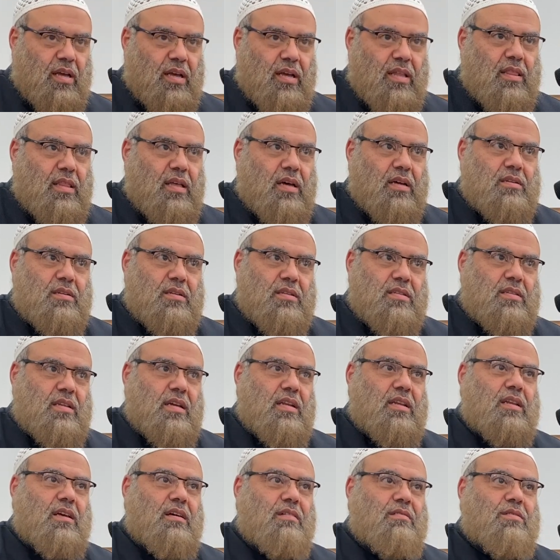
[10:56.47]
and the
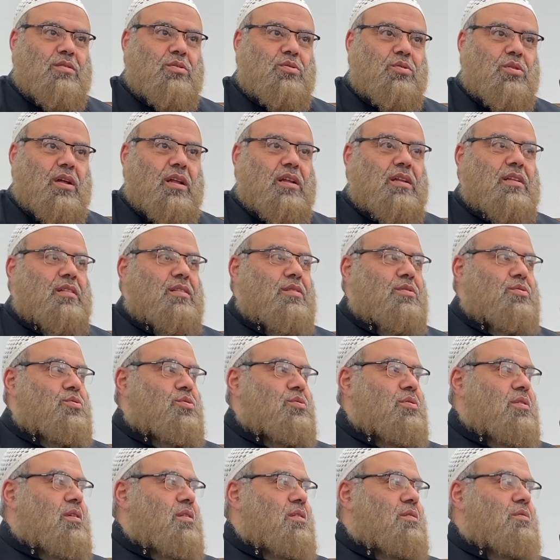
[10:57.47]
understanding of the Quran and the
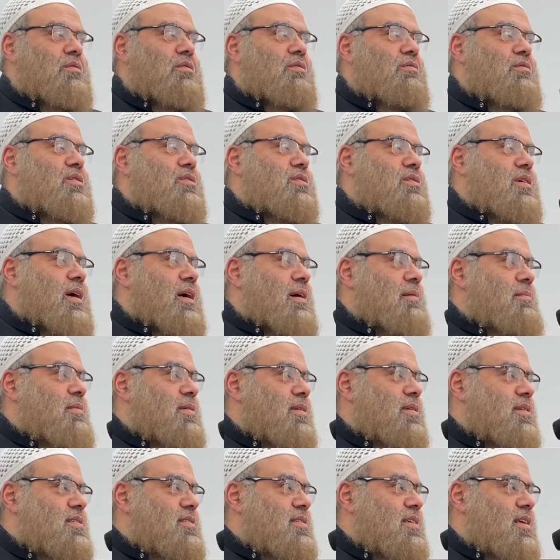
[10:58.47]
Sunnah, the way of the
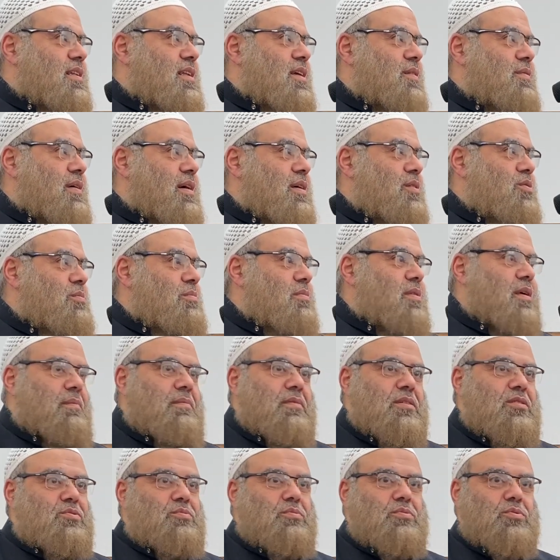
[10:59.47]
Sahaba radiallahu anhum, that
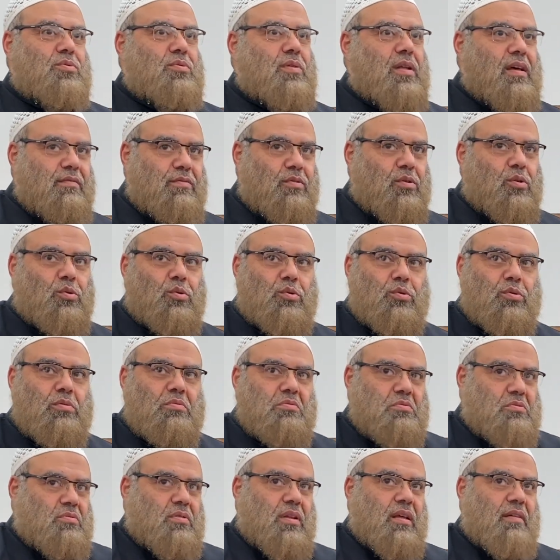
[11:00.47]
means we don't have uqul,
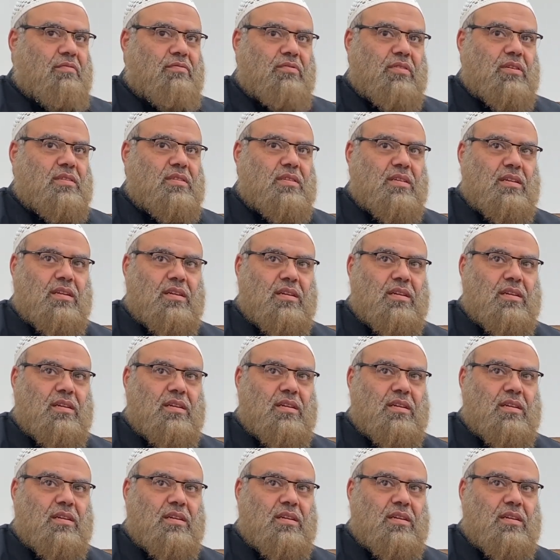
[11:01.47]
we don't have reason.